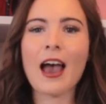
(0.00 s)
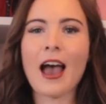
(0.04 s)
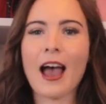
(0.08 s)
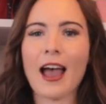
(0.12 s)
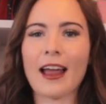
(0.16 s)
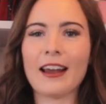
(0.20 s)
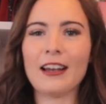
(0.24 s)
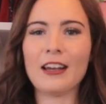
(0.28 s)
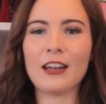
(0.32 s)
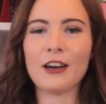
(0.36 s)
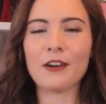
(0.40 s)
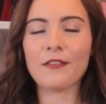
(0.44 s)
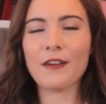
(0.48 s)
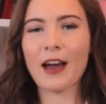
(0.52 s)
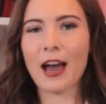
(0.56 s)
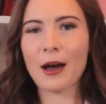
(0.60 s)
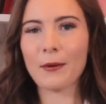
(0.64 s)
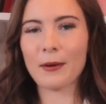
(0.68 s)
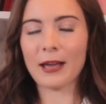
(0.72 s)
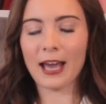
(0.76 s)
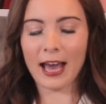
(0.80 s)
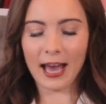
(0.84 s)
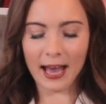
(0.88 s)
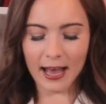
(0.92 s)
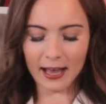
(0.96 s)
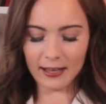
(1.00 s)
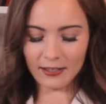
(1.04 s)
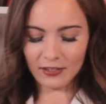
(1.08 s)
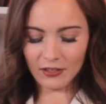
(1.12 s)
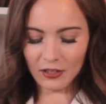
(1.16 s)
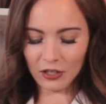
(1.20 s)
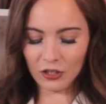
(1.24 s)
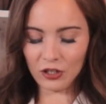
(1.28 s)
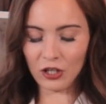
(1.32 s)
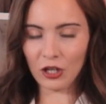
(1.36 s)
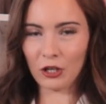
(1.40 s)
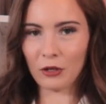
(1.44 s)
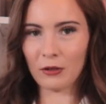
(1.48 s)
I love how it has
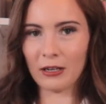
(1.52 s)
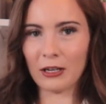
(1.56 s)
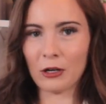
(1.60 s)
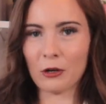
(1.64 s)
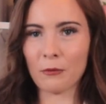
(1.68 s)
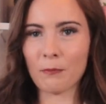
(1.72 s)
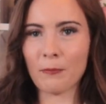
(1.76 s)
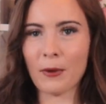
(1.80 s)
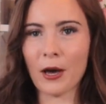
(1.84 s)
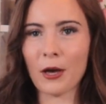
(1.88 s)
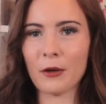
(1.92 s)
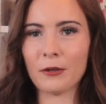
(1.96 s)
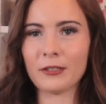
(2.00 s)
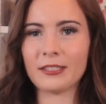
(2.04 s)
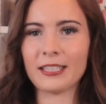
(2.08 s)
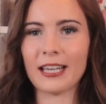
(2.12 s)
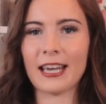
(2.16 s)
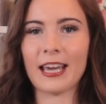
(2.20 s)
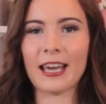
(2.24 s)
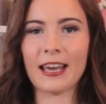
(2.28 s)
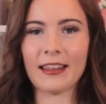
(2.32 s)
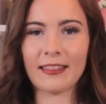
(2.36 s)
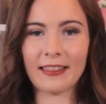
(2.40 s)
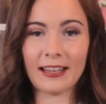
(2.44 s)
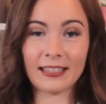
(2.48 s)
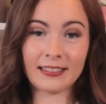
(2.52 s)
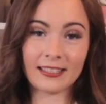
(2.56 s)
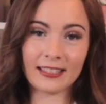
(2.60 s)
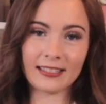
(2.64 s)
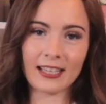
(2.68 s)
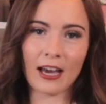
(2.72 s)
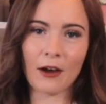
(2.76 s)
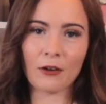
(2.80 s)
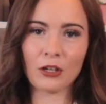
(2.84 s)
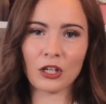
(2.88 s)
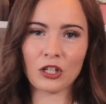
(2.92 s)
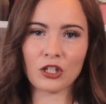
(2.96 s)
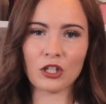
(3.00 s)
the two little bows here. This is
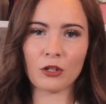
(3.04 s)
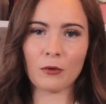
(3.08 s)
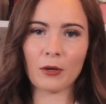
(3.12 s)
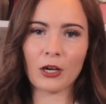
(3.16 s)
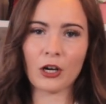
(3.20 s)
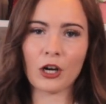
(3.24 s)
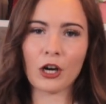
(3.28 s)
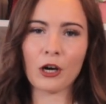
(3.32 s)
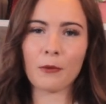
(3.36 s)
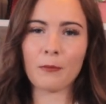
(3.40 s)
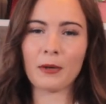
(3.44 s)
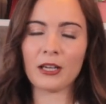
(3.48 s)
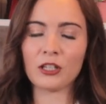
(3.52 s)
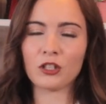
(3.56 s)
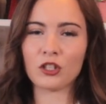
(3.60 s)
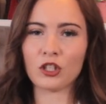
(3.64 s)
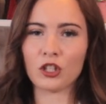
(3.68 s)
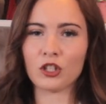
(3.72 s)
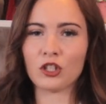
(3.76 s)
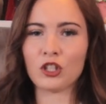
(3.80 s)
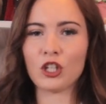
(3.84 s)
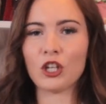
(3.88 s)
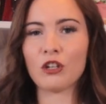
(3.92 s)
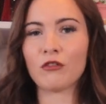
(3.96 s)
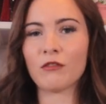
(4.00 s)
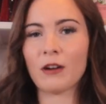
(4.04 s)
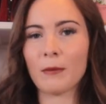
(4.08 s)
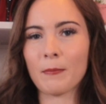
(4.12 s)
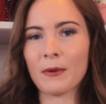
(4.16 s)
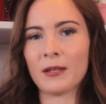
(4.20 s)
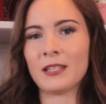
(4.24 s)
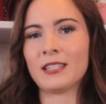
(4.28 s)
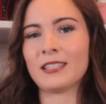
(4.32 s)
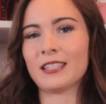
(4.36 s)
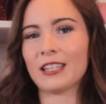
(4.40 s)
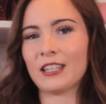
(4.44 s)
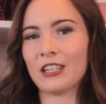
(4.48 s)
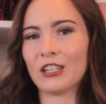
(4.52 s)
how you do it up. It's just 2
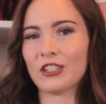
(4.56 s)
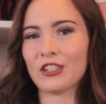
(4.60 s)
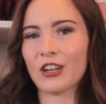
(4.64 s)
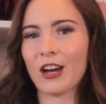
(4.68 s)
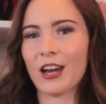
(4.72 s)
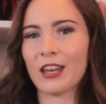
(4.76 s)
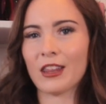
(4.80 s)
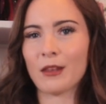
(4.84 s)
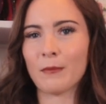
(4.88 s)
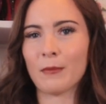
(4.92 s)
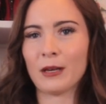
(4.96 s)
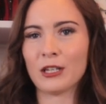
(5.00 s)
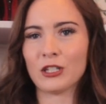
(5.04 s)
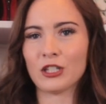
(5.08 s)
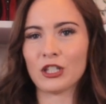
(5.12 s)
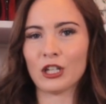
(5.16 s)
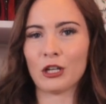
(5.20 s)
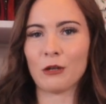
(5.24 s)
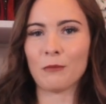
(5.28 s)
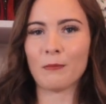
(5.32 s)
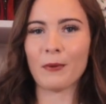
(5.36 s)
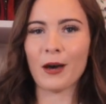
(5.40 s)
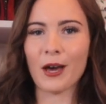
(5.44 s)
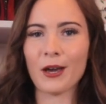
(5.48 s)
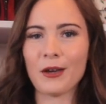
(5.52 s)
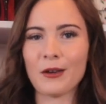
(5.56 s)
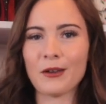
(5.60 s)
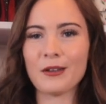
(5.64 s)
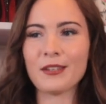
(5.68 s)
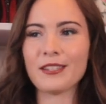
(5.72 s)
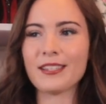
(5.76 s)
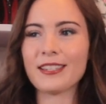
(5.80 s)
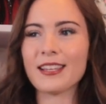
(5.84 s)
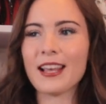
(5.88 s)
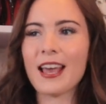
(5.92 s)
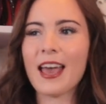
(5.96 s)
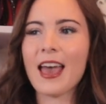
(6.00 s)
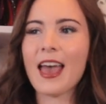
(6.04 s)
ribbons and you tie them in 2
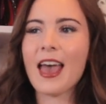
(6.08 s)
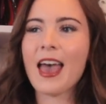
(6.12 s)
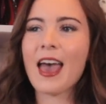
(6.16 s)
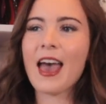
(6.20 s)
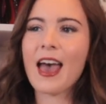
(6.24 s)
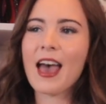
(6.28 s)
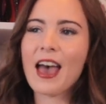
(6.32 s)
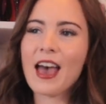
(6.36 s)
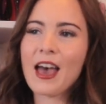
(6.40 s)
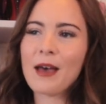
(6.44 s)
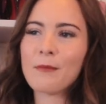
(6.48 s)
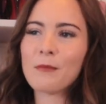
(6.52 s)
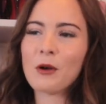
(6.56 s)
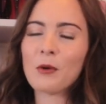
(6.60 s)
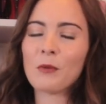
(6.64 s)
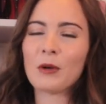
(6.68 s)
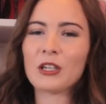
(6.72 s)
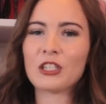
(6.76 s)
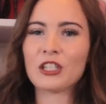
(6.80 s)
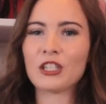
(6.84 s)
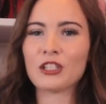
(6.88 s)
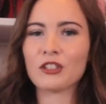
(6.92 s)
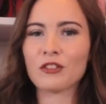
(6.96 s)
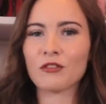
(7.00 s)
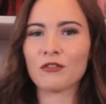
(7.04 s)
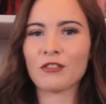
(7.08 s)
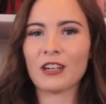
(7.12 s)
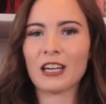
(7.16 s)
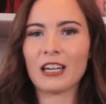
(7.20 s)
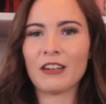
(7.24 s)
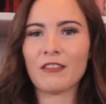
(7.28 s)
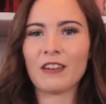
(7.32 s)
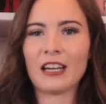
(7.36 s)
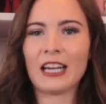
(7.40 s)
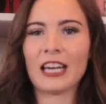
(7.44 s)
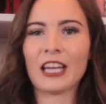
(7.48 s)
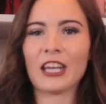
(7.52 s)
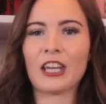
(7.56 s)
bows, which is
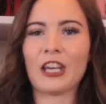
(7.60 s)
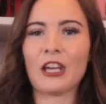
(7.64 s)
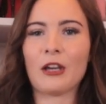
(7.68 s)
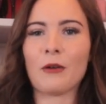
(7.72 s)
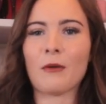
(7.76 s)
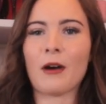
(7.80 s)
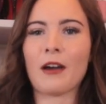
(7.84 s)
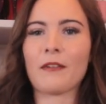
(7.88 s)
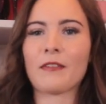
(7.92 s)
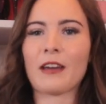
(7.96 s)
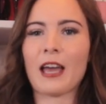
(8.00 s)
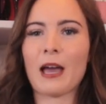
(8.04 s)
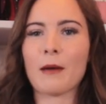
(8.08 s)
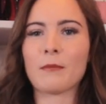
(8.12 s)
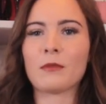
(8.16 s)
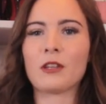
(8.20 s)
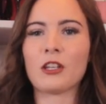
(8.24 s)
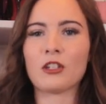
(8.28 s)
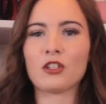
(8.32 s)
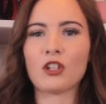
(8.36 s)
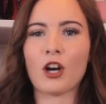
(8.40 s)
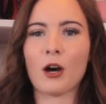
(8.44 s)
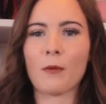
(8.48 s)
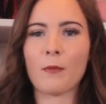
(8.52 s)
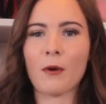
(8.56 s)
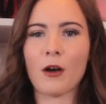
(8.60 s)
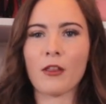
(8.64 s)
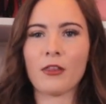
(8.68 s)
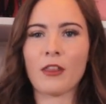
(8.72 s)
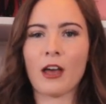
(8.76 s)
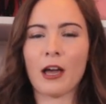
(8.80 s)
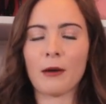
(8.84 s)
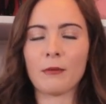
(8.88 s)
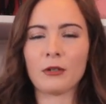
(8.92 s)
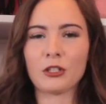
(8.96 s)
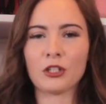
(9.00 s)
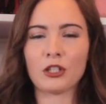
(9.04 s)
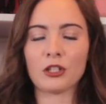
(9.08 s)
really cute. I've kept the top on
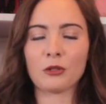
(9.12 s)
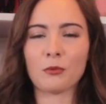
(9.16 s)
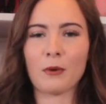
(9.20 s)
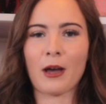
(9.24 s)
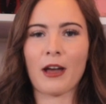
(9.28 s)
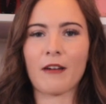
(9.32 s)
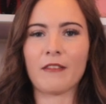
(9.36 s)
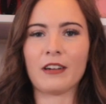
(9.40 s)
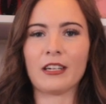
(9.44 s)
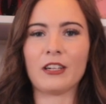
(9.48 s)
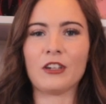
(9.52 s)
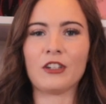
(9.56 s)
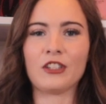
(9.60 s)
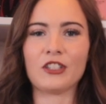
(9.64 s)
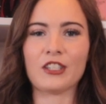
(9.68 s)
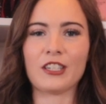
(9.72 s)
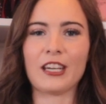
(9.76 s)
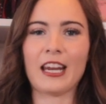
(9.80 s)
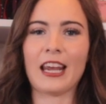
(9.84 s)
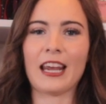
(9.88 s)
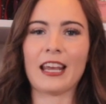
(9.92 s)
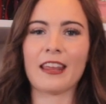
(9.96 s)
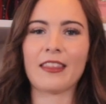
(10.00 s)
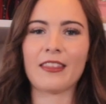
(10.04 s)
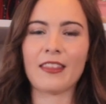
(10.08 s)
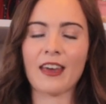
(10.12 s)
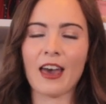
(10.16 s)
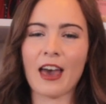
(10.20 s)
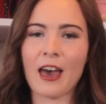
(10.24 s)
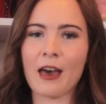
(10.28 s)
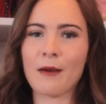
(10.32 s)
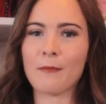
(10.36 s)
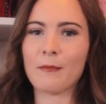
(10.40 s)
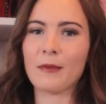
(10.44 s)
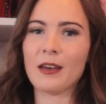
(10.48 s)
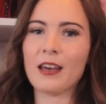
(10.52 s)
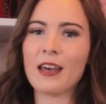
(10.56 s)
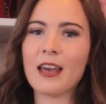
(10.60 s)
that I was just wearing underneath,
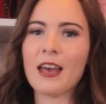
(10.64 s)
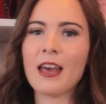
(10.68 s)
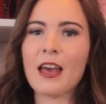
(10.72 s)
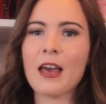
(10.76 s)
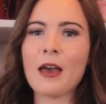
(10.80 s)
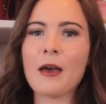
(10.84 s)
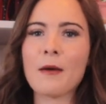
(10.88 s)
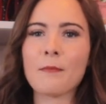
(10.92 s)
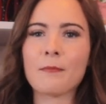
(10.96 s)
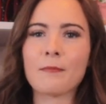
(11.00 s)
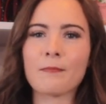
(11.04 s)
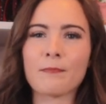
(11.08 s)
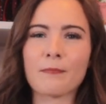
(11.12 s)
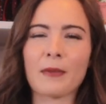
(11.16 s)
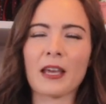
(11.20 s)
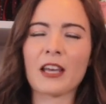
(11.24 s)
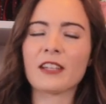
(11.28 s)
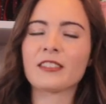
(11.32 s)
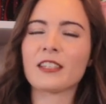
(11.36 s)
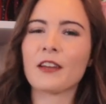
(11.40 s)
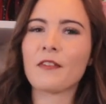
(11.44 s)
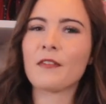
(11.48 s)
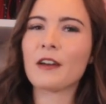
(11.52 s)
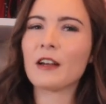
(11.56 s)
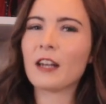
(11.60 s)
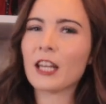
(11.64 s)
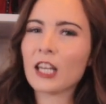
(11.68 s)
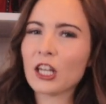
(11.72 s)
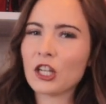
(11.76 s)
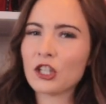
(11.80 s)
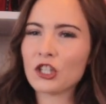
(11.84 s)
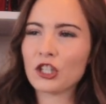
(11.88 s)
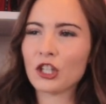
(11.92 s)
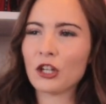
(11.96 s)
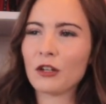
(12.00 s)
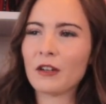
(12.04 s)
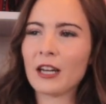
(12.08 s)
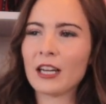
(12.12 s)
because I feel like
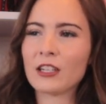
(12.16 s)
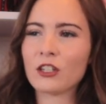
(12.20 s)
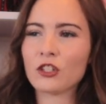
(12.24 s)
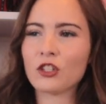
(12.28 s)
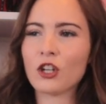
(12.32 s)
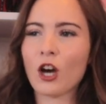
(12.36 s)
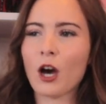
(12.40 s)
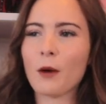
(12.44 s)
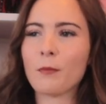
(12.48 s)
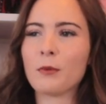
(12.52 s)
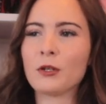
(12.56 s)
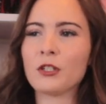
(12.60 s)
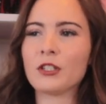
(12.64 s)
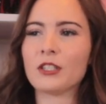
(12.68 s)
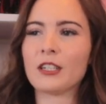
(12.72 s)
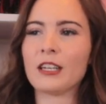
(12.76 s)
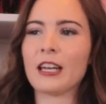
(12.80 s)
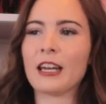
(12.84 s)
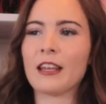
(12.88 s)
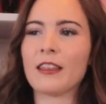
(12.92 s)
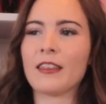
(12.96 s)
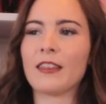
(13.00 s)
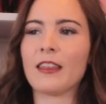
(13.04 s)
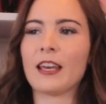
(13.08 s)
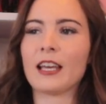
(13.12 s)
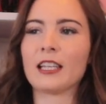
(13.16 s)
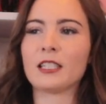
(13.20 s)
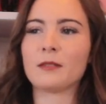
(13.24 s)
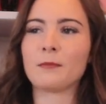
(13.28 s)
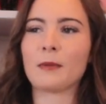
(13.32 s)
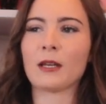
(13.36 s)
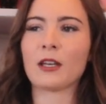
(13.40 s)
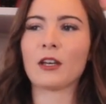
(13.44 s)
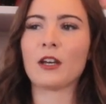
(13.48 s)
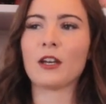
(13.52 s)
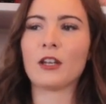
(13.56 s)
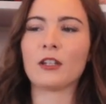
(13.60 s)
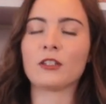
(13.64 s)
you do need a top underneath this,
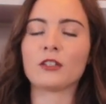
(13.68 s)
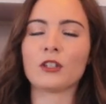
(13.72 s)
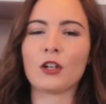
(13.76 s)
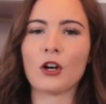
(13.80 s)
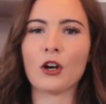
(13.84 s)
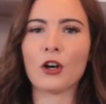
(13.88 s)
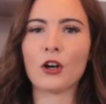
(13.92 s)
because